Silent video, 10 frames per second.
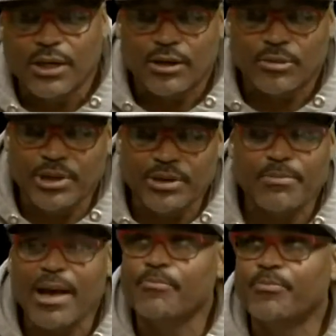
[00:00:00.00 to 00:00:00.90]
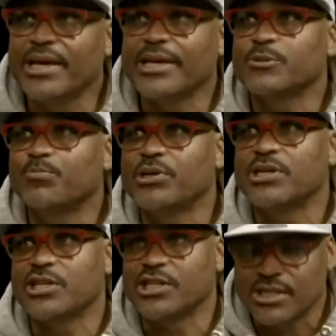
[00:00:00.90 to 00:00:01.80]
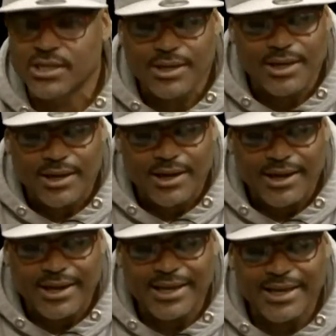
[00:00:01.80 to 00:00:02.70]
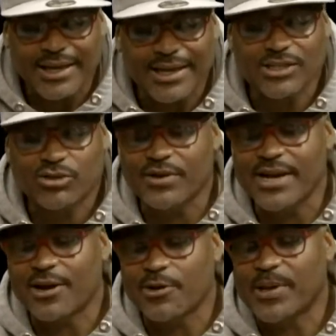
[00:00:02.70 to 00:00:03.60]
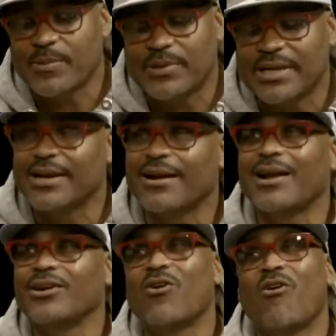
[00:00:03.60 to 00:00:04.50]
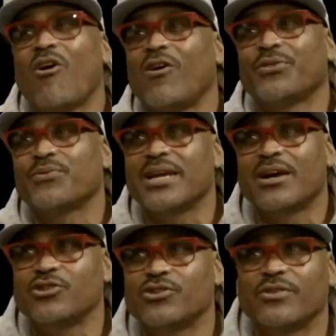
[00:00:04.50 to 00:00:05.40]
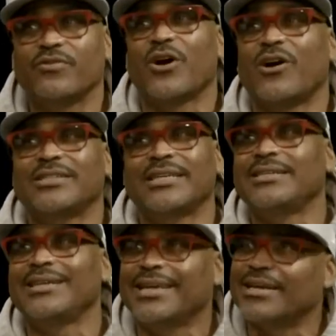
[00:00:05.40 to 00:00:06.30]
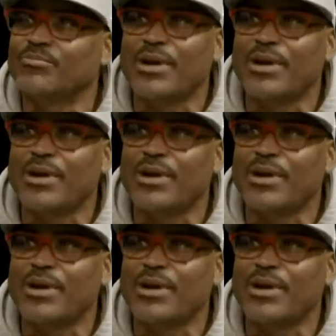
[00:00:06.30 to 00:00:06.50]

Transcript: But my biggest push, it's 300 people in here. I know all 300 of y'all didn't get my